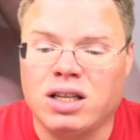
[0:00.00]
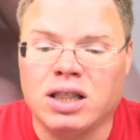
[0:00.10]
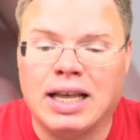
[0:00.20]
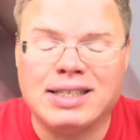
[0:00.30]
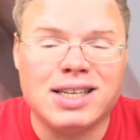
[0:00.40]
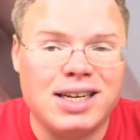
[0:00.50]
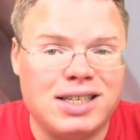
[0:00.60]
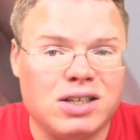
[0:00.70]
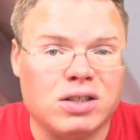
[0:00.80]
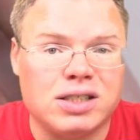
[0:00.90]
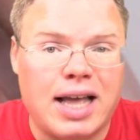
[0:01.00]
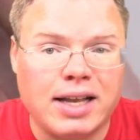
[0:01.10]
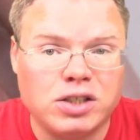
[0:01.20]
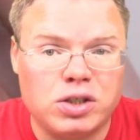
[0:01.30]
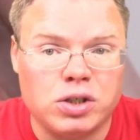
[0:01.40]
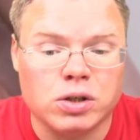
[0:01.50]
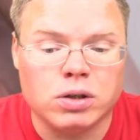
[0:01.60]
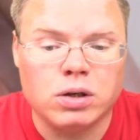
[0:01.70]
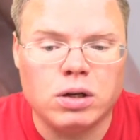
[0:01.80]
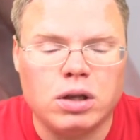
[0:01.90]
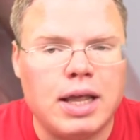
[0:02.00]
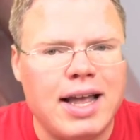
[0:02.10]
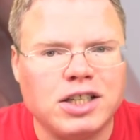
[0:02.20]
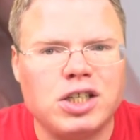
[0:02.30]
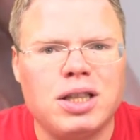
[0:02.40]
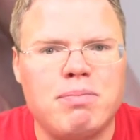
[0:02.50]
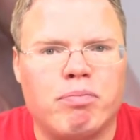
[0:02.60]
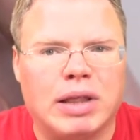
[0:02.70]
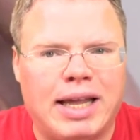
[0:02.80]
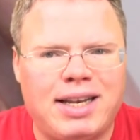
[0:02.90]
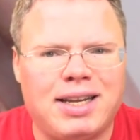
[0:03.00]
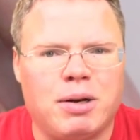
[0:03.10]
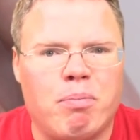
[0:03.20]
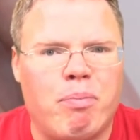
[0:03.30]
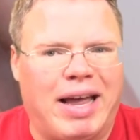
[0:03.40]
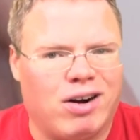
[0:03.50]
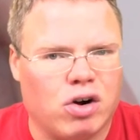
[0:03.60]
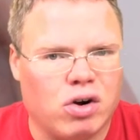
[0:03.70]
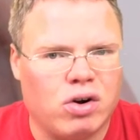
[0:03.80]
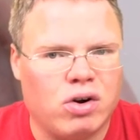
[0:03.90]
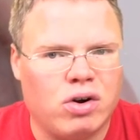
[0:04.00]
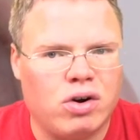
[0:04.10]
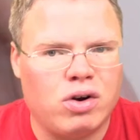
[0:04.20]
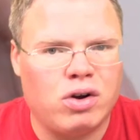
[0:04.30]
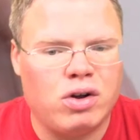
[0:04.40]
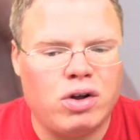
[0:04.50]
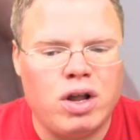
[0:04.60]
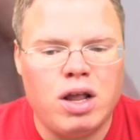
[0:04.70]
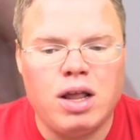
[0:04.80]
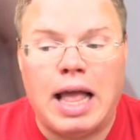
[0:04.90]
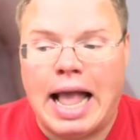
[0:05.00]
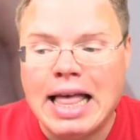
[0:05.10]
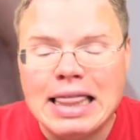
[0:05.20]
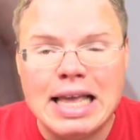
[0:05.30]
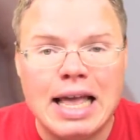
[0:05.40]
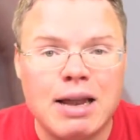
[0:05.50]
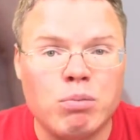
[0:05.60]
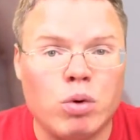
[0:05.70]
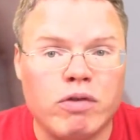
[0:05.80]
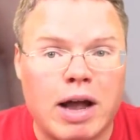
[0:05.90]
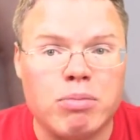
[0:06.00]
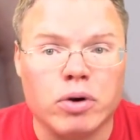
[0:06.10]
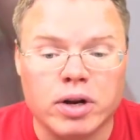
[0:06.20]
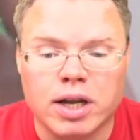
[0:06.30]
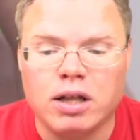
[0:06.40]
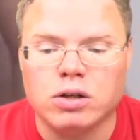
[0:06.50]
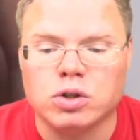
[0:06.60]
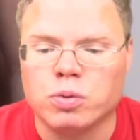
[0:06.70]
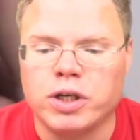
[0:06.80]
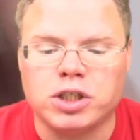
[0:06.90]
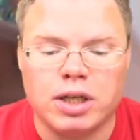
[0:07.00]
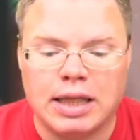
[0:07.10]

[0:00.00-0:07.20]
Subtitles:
less ideal texture, they actually blended better. And they had more vibrant colors, which